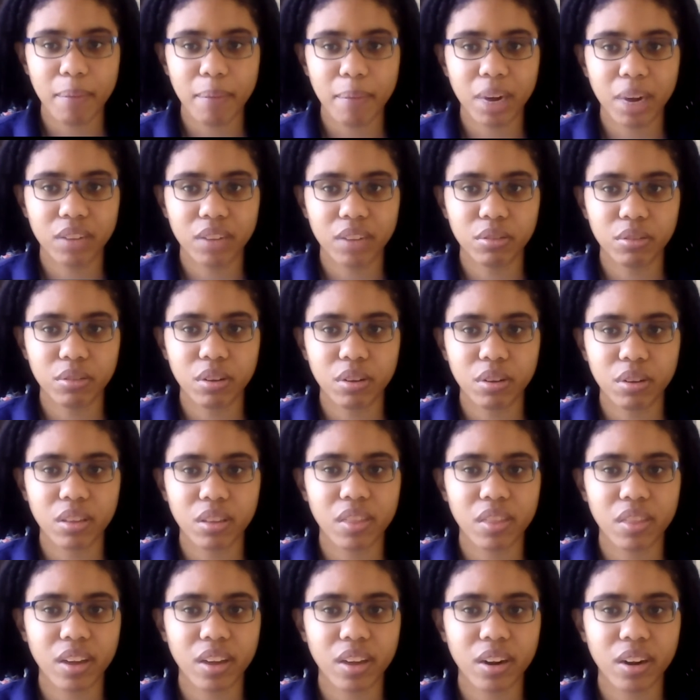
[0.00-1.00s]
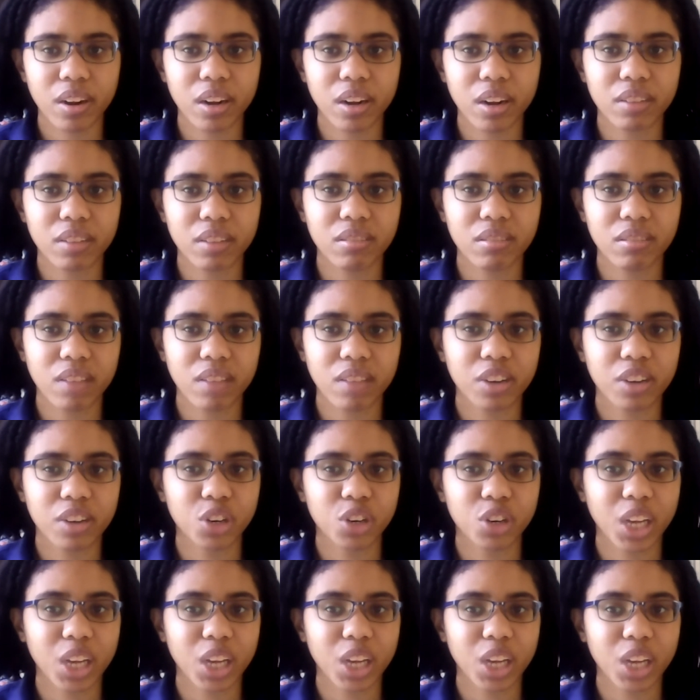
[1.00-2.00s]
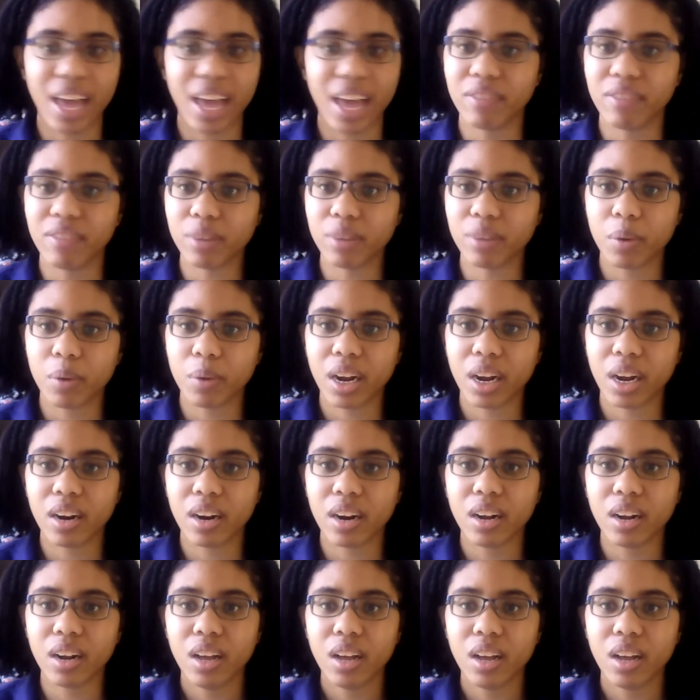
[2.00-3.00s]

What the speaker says: But I do know that they're essentially everywhere.